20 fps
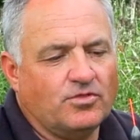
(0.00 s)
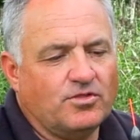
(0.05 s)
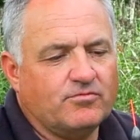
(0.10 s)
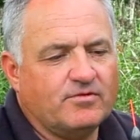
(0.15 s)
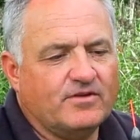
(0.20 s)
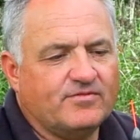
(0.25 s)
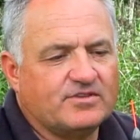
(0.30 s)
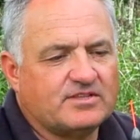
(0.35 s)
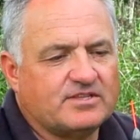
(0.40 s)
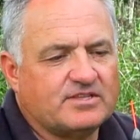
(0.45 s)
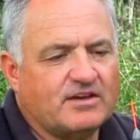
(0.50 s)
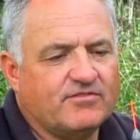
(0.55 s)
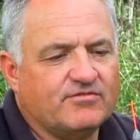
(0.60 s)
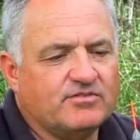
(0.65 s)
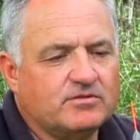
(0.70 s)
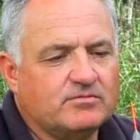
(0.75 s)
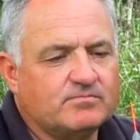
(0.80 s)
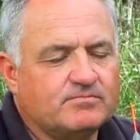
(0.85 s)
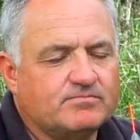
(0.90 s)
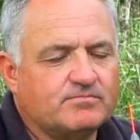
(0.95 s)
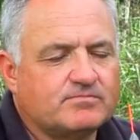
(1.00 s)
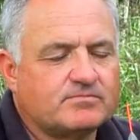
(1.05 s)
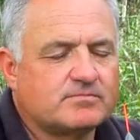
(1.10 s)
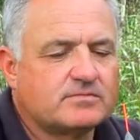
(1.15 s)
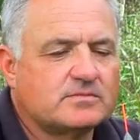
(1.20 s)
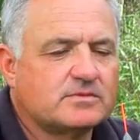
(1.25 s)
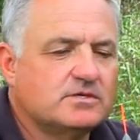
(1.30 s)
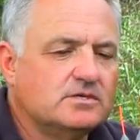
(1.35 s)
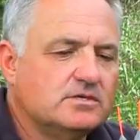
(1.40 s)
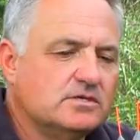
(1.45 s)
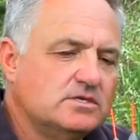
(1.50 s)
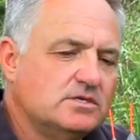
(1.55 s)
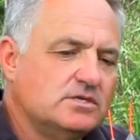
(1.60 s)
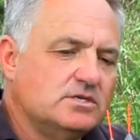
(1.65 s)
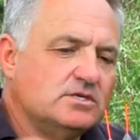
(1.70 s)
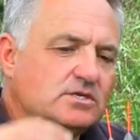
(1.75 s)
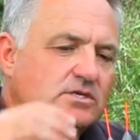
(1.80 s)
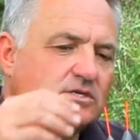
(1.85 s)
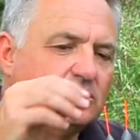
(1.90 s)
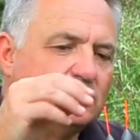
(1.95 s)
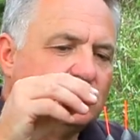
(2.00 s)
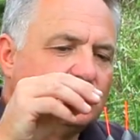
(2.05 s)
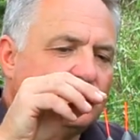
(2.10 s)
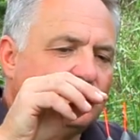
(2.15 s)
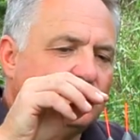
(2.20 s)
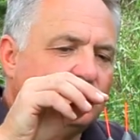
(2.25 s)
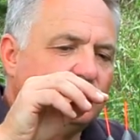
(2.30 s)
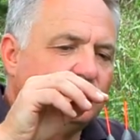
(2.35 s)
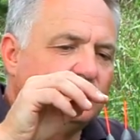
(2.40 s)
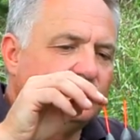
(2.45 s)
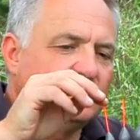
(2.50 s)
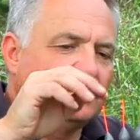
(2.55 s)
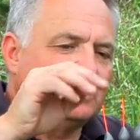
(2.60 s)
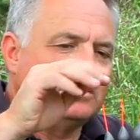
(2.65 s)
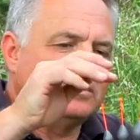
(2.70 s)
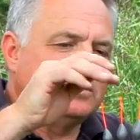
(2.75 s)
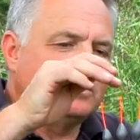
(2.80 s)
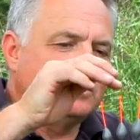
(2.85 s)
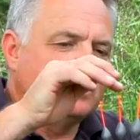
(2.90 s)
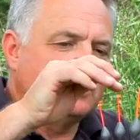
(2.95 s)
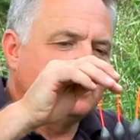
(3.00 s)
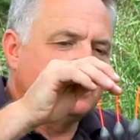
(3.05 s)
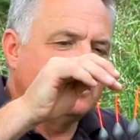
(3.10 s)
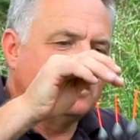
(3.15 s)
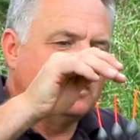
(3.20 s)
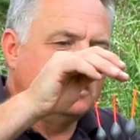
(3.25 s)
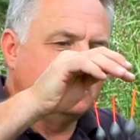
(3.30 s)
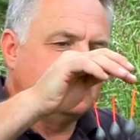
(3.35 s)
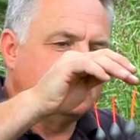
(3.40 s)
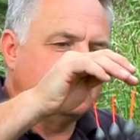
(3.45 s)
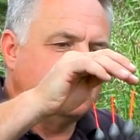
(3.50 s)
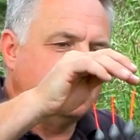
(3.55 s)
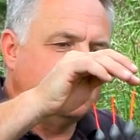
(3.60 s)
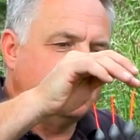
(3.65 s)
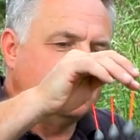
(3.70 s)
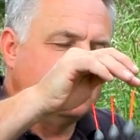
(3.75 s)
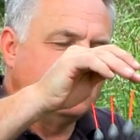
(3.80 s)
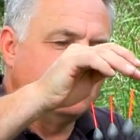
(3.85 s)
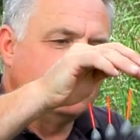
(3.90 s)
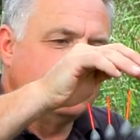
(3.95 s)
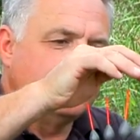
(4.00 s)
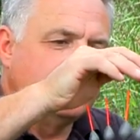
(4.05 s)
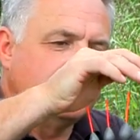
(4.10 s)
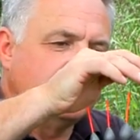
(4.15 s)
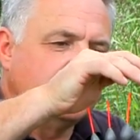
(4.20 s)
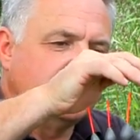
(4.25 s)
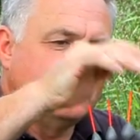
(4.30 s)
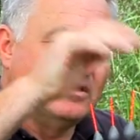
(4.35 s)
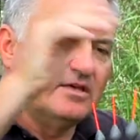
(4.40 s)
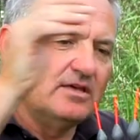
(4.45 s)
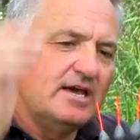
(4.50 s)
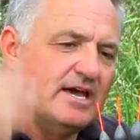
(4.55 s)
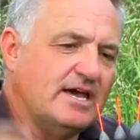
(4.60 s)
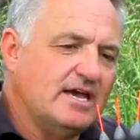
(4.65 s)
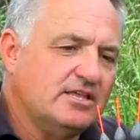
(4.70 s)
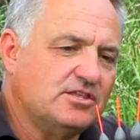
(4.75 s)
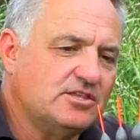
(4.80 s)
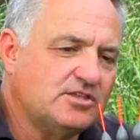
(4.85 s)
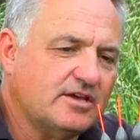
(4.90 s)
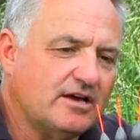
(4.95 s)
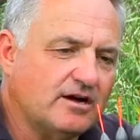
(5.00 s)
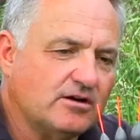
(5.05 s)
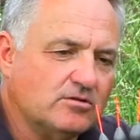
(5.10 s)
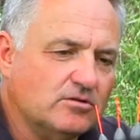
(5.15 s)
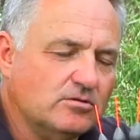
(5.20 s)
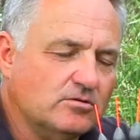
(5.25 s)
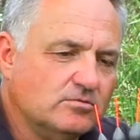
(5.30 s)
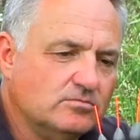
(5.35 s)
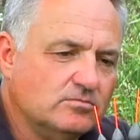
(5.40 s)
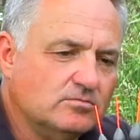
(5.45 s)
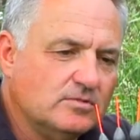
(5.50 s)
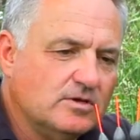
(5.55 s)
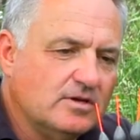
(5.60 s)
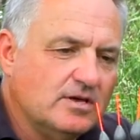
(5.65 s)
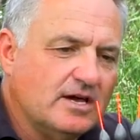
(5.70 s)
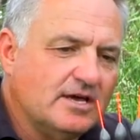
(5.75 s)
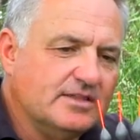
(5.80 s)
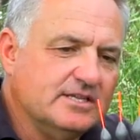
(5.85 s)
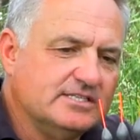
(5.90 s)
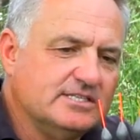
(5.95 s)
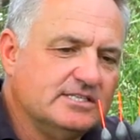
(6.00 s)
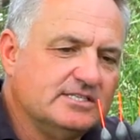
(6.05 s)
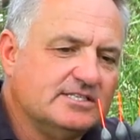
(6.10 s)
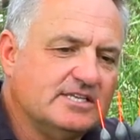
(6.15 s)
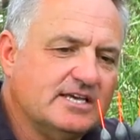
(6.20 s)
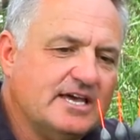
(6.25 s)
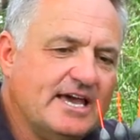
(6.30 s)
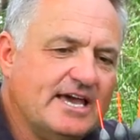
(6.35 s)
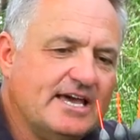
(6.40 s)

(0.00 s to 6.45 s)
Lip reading: on the River Severn. So this is the edge tackle, and this is the